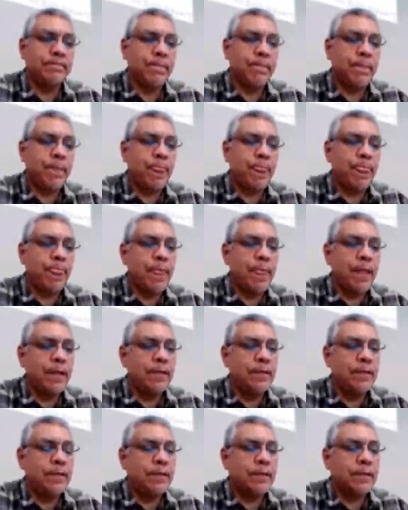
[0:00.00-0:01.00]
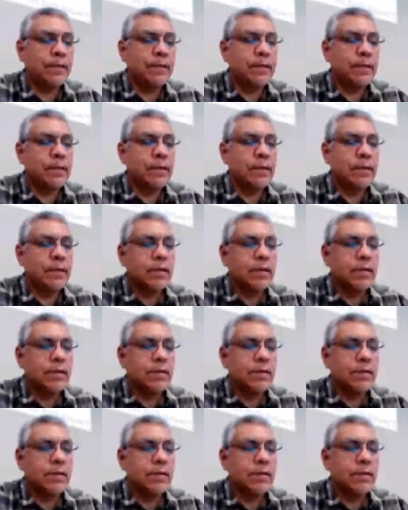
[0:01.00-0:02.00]

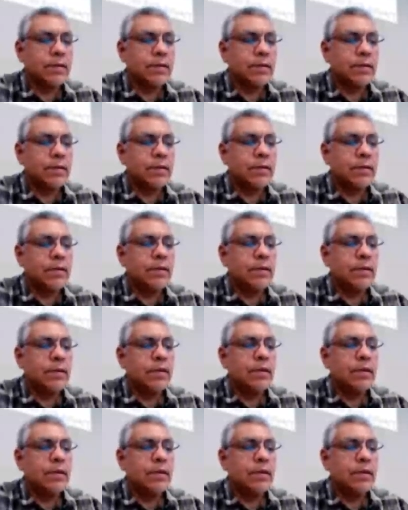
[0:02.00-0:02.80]
Nobody speaks.